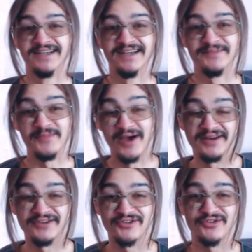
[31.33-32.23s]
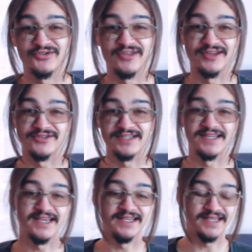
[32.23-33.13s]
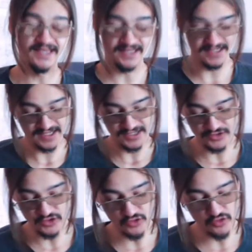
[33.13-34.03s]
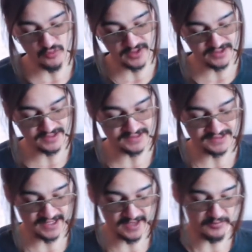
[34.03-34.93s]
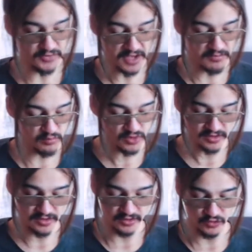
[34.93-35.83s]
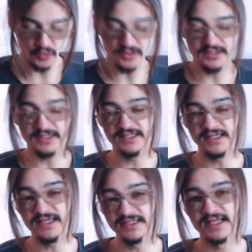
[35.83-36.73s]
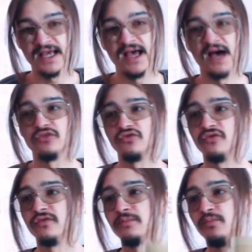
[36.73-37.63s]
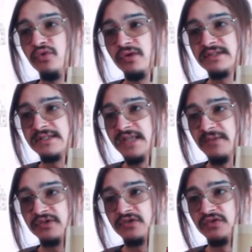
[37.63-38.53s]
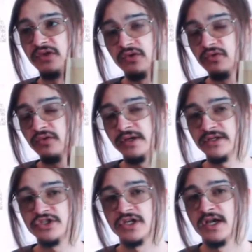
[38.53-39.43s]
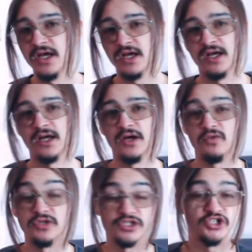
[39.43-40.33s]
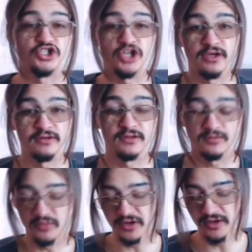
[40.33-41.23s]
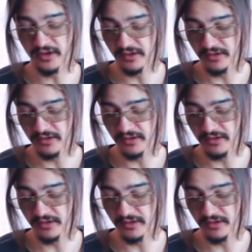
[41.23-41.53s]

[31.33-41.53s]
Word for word: March 2018, documenting step number 26 out of the book Steps to Knowledge, uh, which is channeled by